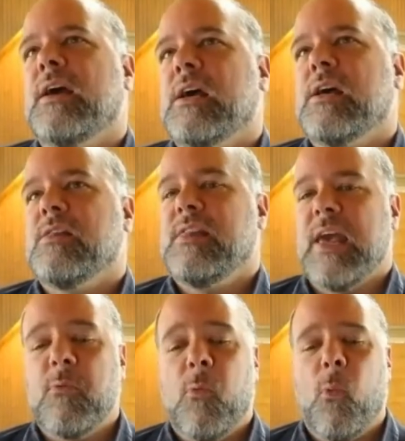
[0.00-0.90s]
they
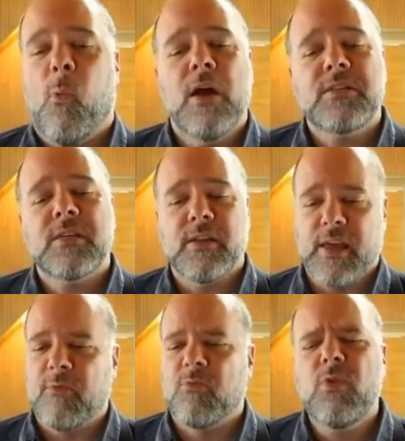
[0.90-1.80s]

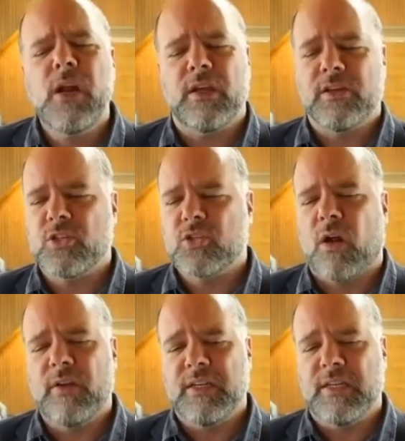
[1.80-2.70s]
really
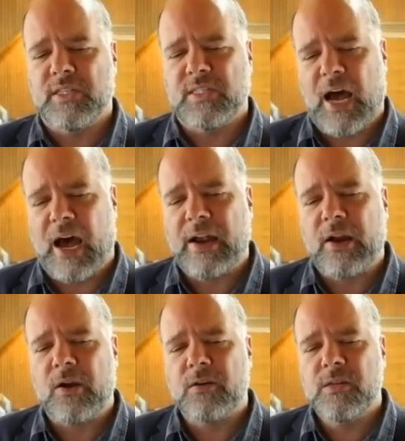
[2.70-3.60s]
strongly
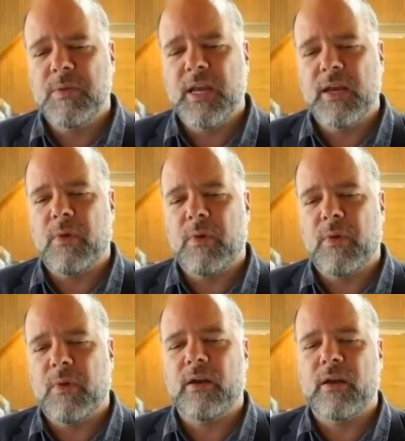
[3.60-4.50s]
desire to be
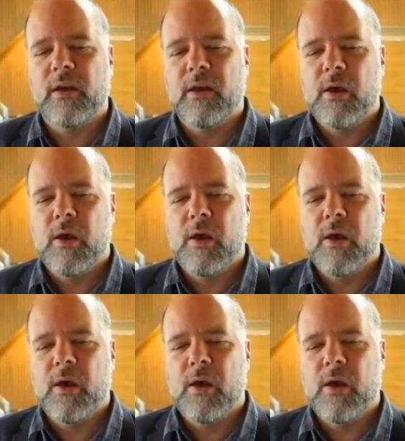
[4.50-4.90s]
admired,